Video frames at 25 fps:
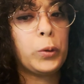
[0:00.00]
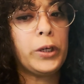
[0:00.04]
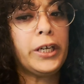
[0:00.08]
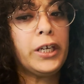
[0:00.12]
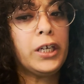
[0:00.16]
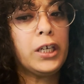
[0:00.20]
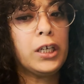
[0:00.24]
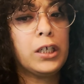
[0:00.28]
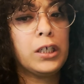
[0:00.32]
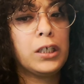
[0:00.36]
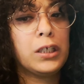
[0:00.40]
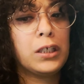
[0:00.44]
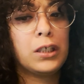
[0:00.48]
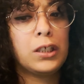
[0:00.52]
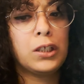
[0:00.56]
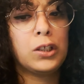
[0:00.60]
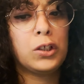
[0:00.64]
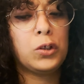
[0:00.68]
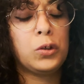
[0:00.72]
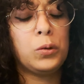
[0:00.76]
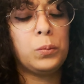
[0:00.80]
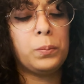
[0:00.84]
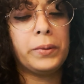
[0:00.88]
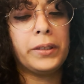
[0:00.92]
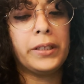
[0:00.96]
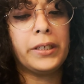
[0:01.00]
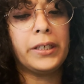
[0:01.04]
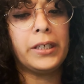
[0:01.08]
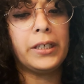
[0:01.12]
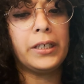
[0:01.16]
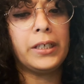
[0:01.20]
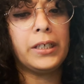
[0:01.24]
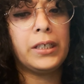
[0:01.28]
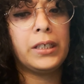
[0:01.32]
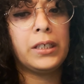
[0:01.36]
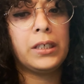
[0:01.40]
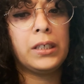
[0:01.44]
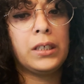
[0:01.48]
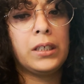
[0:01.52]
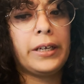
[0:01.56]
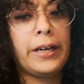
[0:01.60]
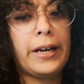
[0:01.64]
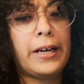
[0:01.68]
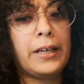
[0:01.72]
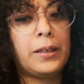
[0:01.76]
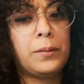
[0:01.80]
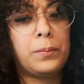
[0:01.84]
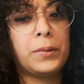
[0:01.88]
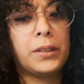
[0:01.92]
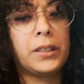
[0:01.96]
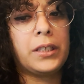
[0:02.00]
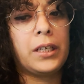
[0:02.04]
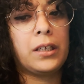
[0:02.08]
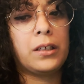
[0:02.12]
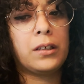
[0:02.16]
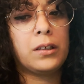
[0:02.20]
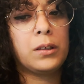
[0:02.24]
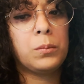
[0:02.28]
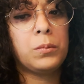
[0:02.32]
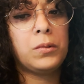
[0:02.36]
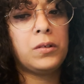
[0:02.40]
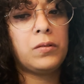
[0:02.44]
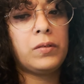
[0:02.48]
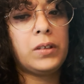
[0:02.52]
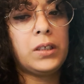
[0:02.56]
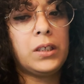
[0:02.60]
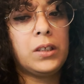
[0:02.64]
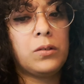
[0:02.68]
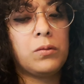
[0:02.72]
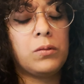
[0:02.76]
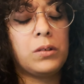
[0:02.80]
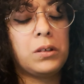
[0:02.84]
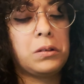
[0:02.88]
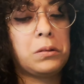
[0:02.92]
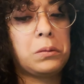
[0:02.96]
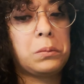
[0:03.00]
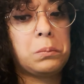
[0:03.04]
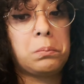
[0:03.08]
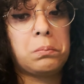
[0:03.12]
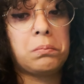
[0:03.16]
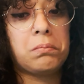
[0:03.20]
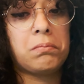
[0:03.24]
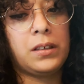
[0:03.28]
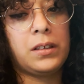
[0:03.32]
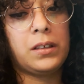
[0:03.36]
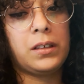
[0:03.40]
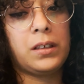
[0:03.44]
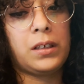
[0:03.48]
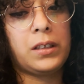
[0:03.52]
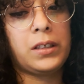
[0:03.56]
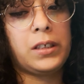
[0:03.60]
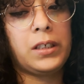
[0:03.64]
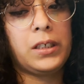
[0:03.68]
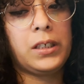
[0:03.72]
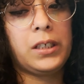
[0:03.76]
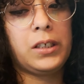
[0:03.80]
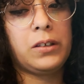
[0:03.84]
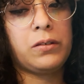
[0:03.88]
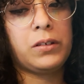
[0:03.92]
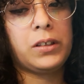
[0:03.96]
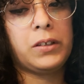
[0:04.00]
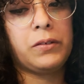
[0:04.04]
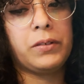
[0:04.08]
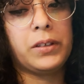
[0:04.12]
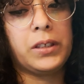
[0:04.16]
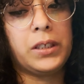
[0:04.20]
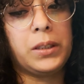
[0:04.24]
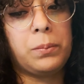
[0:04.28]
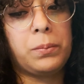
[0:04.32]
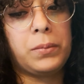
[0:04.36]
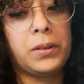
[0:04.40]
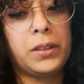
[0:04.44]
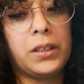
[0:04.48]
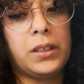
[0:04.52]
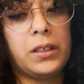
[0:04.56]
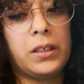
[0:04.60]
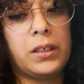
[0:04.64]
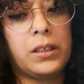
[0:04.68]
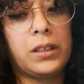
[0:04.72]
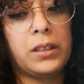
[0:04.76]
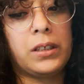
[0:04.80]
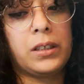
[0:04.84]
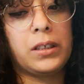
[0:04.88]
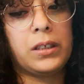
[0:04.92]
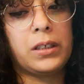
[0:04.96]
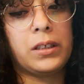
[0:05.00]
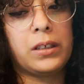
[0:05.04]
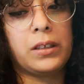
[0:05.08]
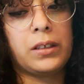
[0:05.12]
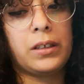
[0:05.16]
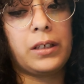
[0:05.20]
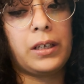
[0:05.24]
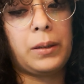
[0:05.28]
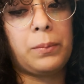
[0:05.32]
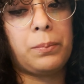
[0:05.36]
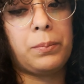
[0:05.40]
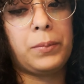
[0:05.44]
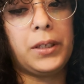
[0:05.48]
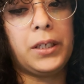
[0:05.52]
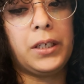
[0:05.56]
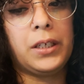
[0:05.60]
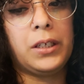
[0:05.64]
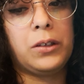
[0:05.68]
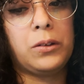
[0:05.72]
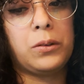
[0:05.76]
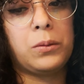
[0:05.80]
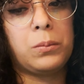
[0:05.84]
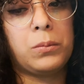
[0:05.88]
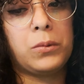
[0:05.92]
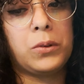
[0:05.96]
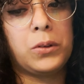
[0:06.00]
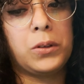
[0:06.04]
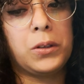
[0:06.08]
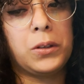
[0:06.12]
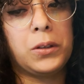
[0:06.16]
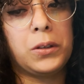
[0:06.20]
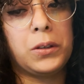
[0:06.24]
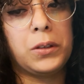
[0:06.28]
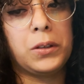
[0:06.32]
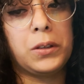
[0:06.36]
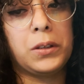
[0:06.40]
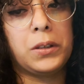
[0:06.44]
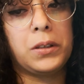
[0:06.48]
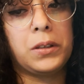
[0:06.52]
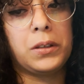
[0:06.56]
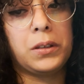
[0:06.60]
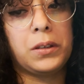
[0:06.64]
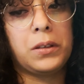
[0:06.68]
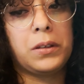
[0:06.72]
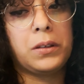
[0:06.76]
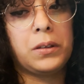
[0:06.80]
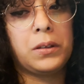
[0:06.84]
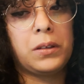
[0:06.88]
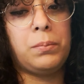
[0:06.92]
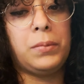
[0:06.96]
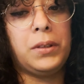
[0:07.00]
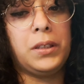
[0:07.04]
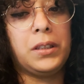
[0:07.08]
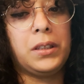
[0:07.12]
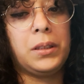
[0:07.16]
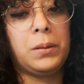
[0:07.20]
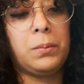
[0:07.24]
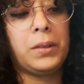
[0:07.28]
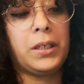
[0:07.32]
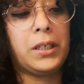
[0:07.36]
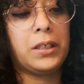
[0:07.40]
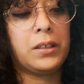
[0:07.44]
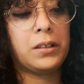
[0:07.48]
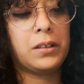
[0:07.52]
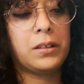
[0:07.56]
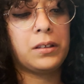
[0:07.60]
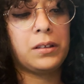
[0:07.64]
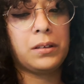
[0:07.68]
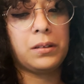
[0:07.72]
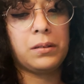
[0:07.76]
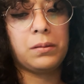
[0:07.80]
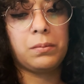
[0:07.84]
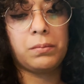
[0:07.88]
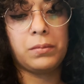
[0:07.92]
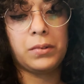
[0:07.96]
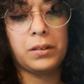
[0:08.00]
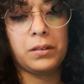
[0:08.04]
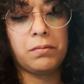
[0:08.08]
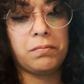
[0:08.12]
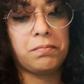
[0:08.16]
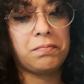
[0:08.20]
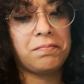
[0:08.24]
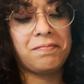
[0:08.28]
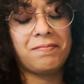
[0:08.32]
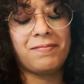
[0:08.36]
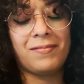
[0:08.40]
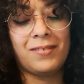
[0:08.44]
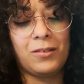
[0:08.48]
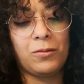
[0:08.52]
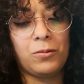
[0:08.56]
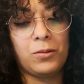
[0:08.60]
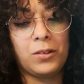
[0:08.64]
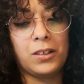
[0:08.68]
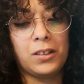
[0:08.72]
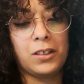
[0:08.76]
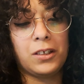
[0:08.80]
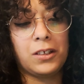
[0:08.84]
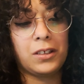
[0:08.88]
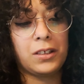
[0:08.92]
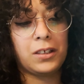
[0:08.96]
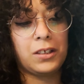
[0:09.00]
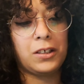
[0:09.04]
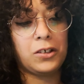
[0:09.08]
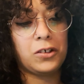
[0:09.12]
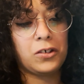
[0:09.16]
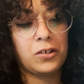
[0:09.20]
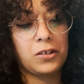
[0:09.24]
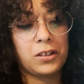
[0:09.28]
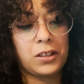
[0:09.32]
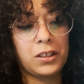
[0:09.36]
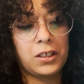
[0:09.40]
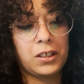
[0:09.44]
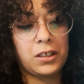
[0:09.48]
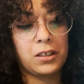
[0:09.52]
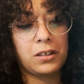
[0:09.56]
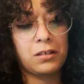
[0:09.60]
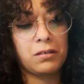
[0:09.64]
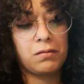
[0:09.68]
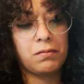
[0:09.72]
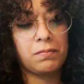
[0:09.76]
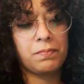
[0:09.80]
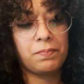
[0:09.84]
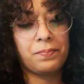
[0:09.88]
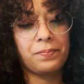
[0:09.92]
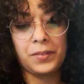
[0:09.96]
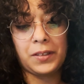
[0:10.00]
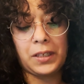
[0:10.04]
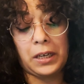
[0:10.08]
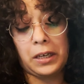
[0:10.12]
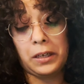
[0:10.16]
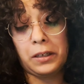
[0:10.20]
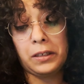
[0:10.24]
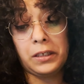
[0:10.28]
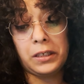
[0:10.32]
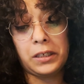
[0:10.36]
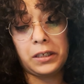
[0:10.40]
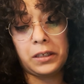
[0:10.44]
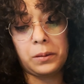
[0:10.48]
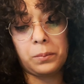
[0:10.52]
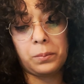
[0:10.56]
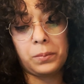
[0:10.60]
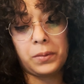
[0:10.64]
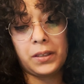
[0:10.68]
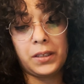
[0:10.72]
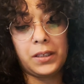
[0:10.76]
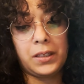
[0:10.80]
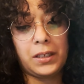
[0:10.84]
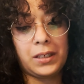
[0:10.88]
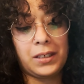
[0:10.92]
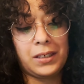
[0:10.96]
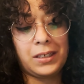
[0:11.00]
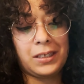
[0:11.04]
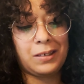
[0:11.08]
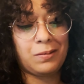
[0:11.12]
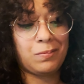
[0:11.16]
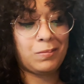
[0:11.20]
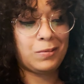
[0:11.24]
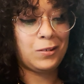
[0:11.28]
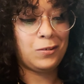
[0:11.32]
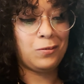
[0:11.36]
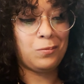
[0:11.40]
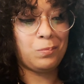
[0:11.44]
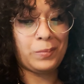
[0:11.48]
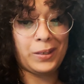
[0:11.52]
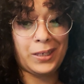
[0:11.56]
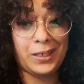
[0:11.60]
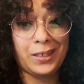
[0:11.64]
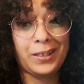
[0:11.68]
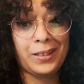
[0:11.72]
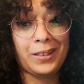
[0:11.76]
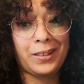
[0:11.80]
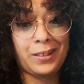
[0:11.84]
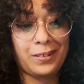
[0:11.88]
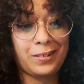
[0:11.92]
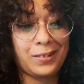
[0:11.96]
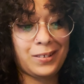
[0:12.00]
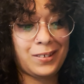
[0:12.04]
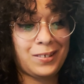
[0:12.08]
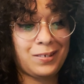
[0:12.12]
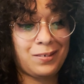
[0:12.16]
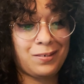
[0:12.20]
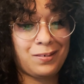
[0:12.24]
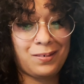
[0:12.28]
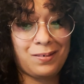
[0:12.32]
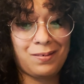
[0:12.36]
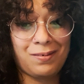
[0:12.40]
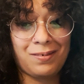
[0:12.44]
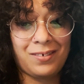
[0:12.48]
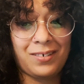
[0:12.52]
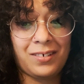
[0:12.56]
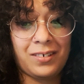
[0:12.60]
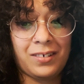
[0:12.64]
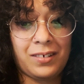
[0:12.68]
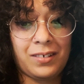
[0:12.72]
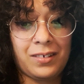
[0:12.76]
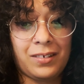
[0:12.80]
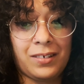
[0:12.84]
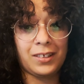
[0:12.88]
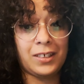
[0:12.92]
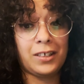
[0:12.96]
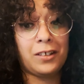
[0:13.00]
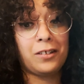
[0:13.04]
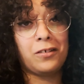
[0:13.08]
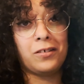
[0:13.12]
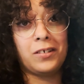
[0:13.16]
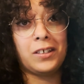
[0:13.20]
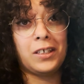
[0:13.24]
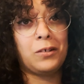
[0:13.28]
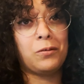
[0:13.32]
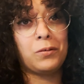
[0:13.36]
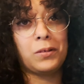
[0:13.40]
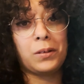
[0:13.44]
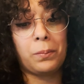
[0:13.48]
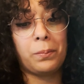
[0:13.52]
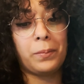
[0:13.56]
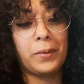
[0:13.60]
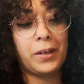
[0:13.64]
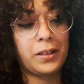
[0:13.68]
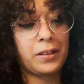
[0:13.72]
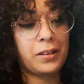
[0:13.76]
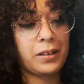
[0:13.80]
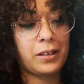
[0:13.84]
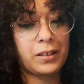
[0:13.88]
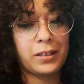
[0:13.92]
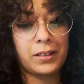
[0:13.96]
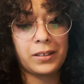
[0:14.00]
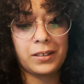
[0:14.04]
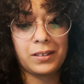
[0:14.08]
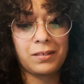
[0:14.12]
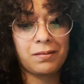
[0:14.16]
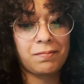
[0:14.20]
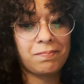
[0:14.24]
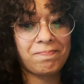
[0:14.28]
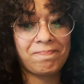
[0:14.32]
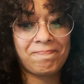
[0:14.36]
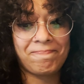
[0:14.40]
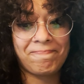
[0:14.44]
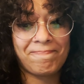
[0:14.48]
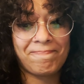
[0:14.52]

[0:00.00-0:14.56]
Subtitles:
week to play Adam Sandler movies, which I think he only really played like Happy Gilmore and Billy Madison, but it was just interesting. I didn't complain. I didn't have to do math, so another thing, it was a math class.